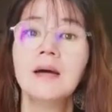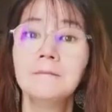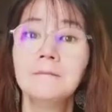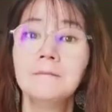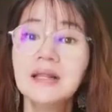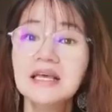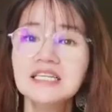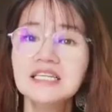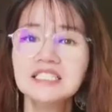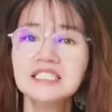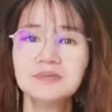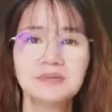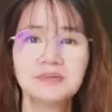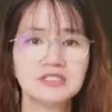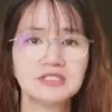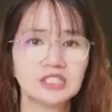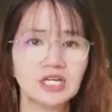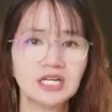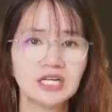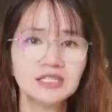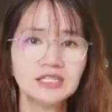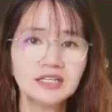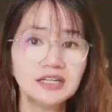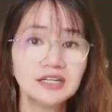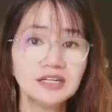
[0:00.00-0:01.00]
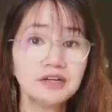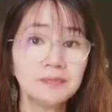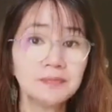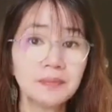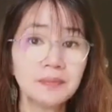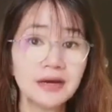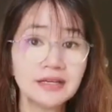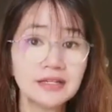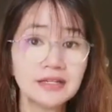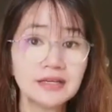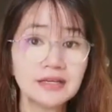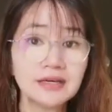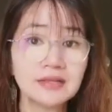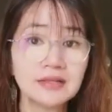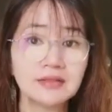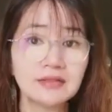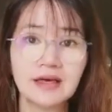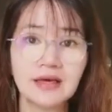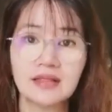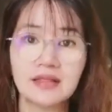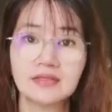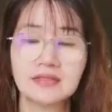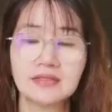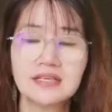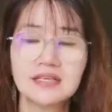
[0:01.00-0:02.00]
Please be gently reminded
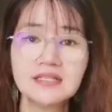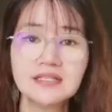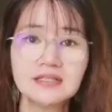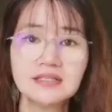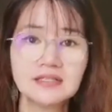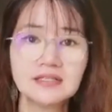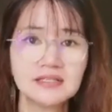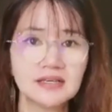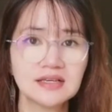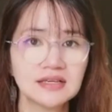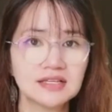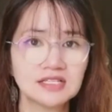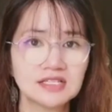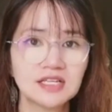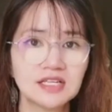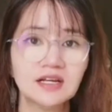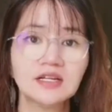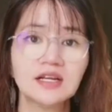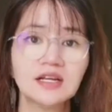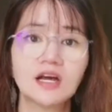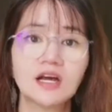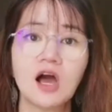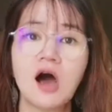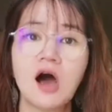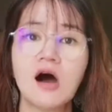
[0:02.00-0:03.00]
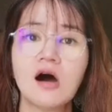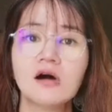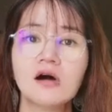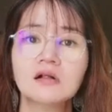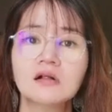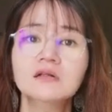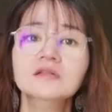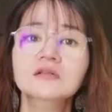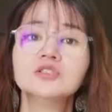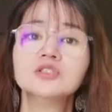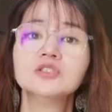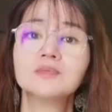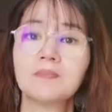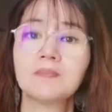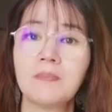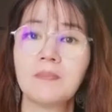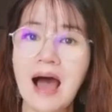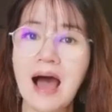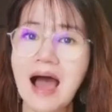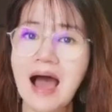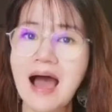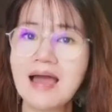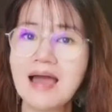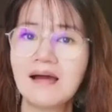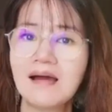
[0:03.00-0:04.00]
that this is not a call to
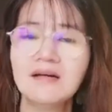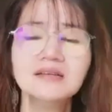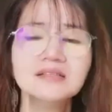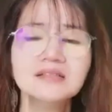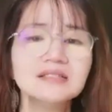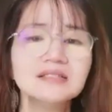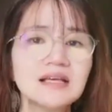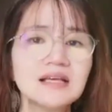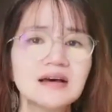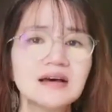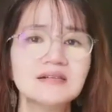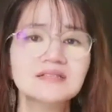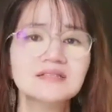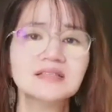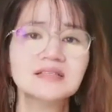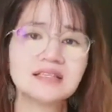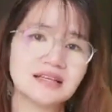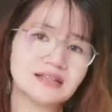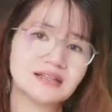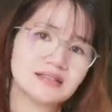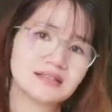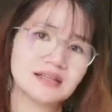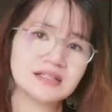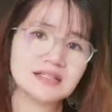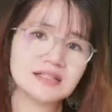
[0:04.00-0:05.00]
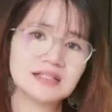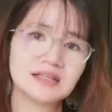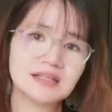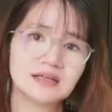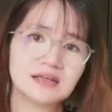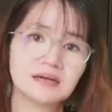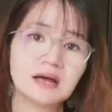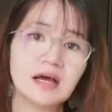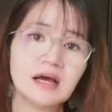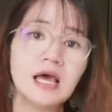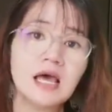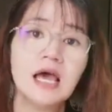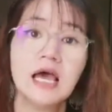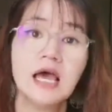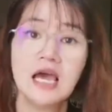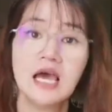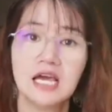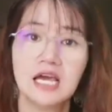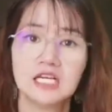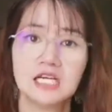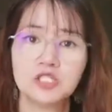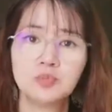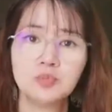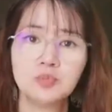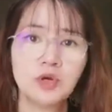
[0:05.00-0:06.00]
buy or sell Sunzen stock.
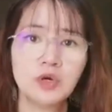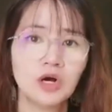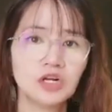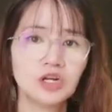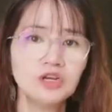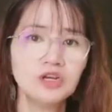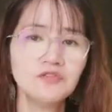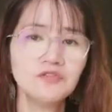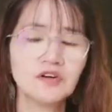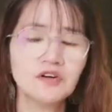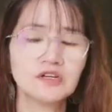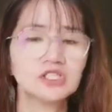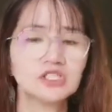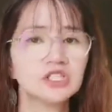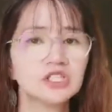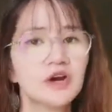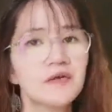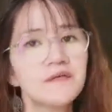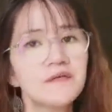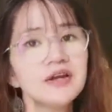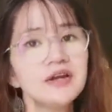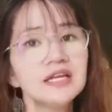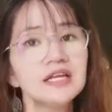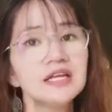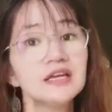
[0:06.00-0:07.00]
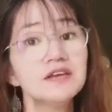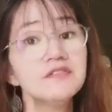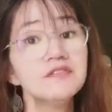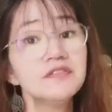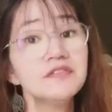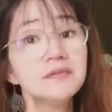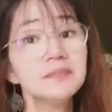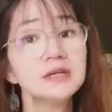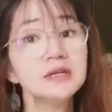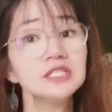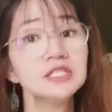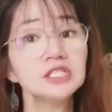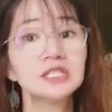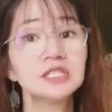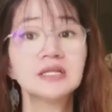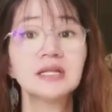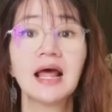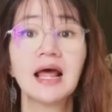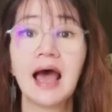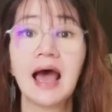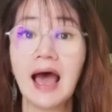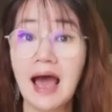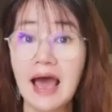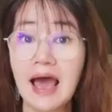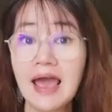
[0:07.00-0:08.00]
It's purely for sharing the
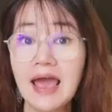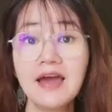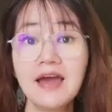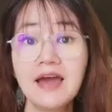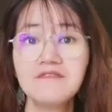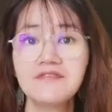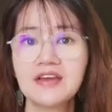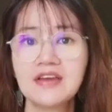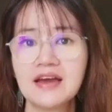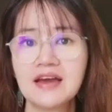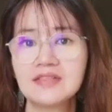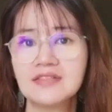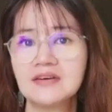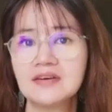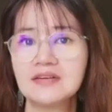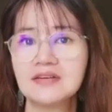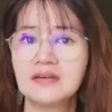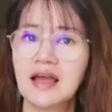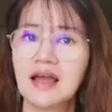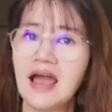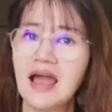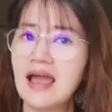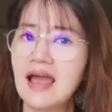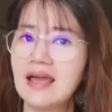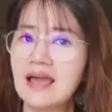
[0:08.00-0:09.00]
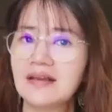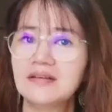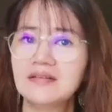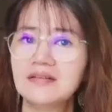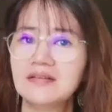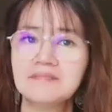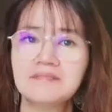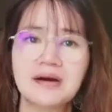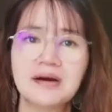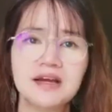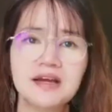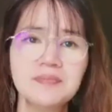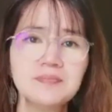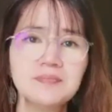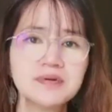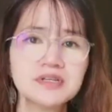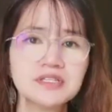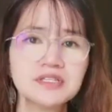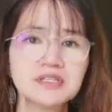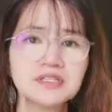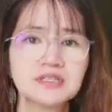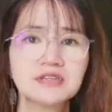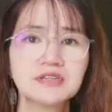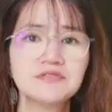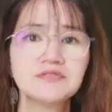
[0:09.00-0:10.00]
information I have gathered and my
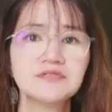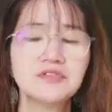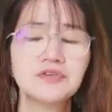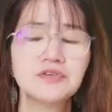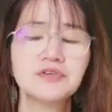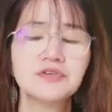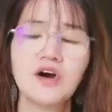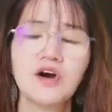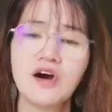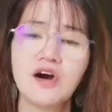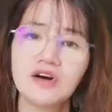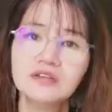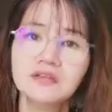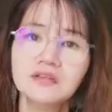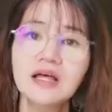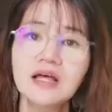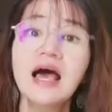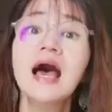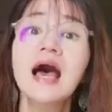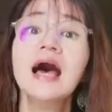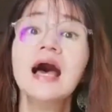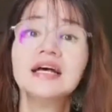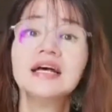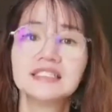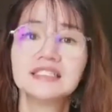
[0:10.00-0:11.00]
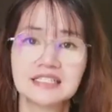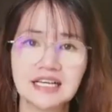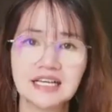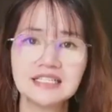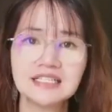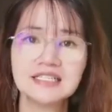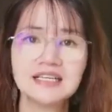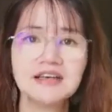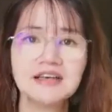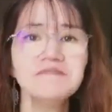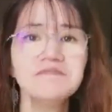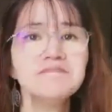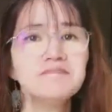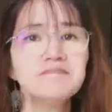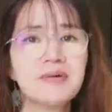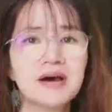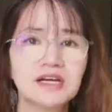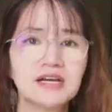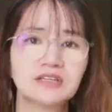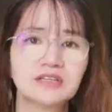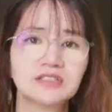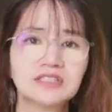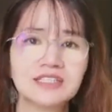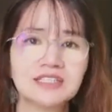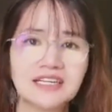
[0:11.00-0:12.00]
personal view on Sunzen
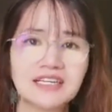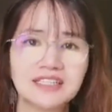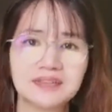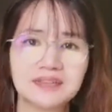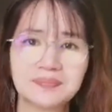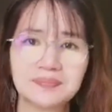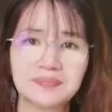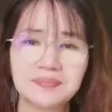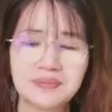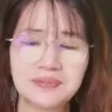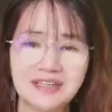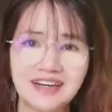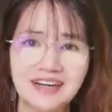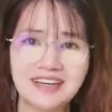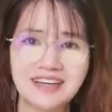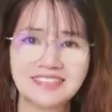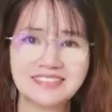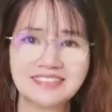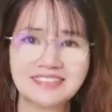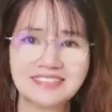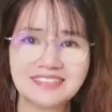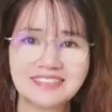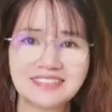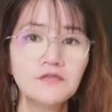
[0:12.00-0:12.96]
Biotech Berhad.